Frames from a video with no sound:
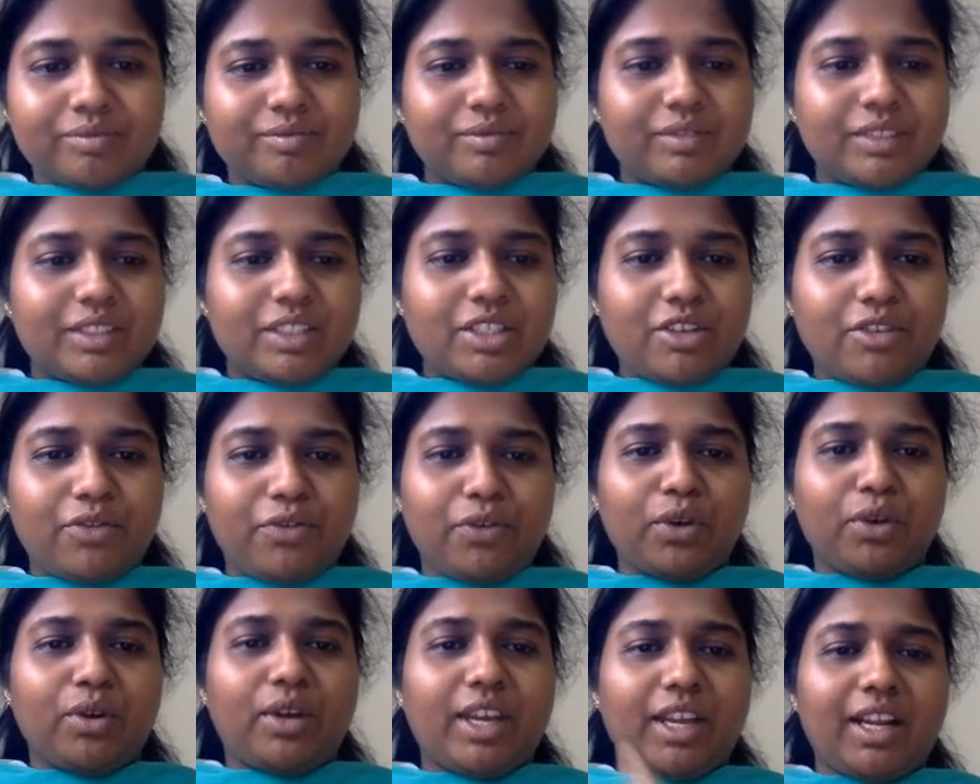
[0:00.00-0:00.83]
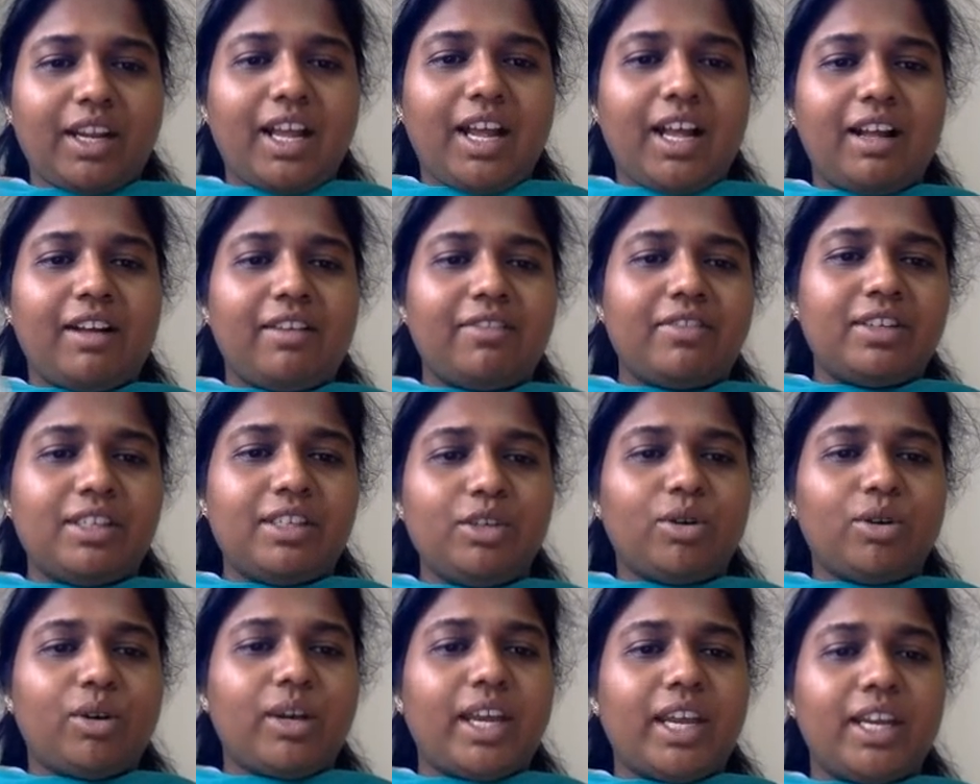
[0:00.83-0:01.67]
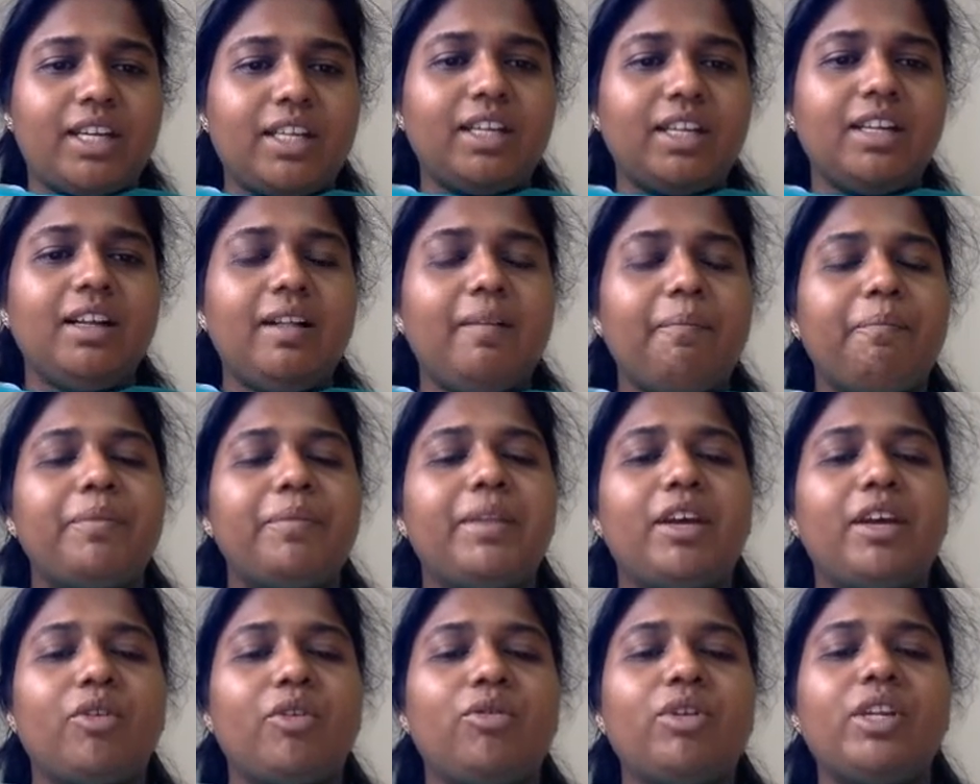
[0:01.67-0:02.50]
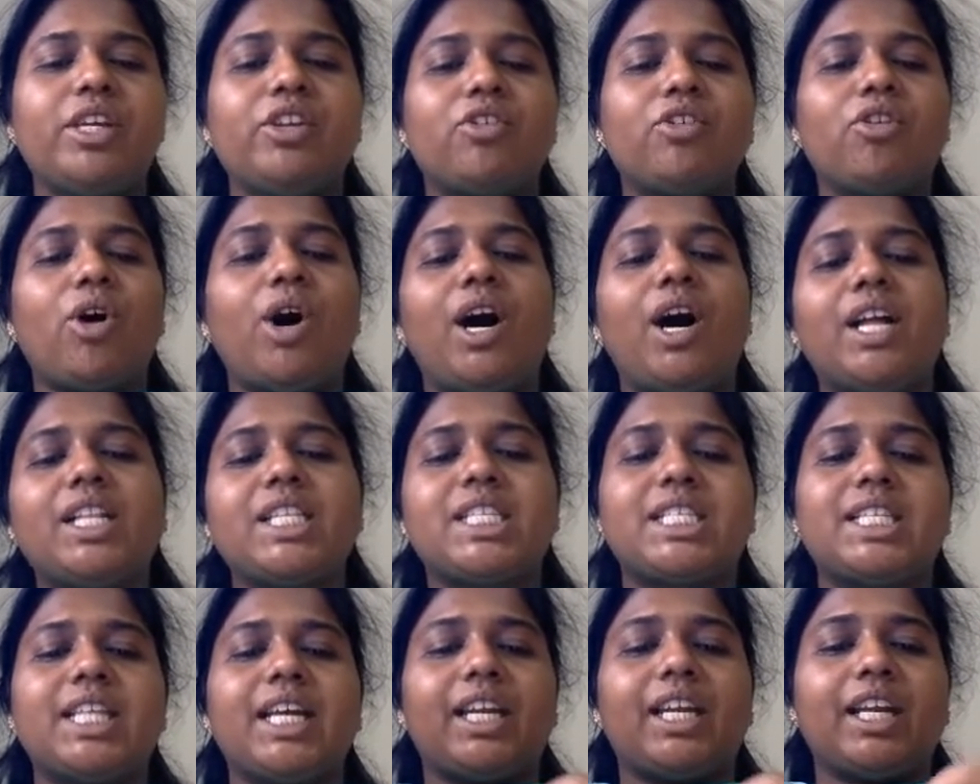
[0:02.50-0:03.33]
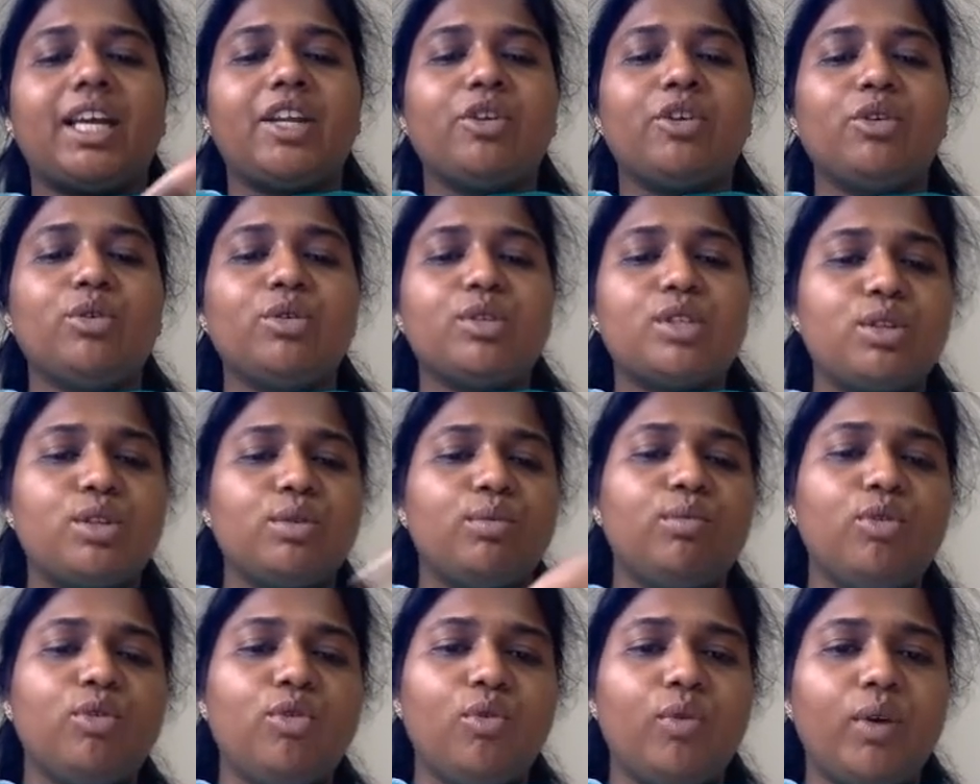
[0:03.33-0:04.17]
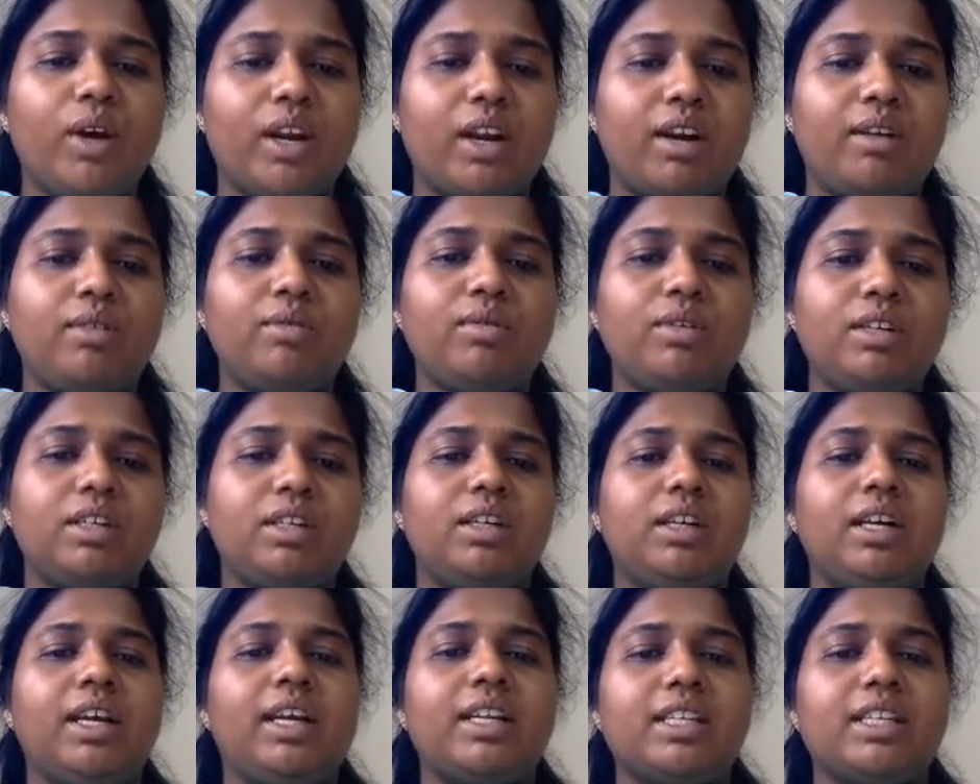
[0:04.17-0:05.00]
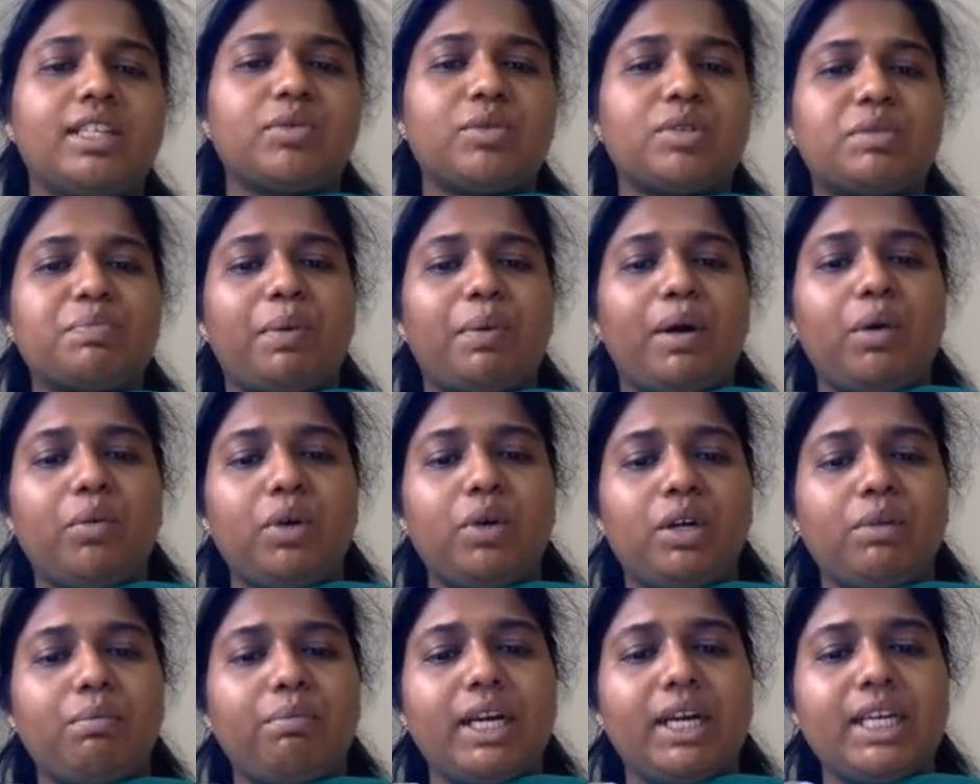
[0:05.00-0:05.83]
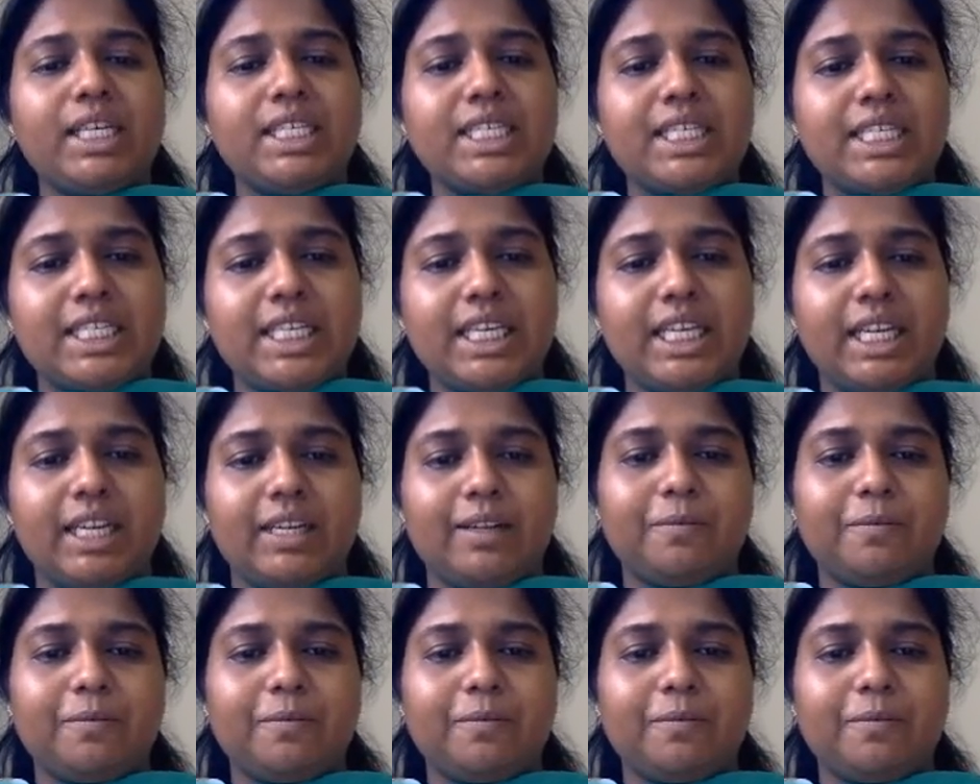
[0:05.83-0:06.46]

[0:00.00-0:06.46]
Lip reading: So if you can have a look at it, they are only rods that are used to move around, and it was powered by steam.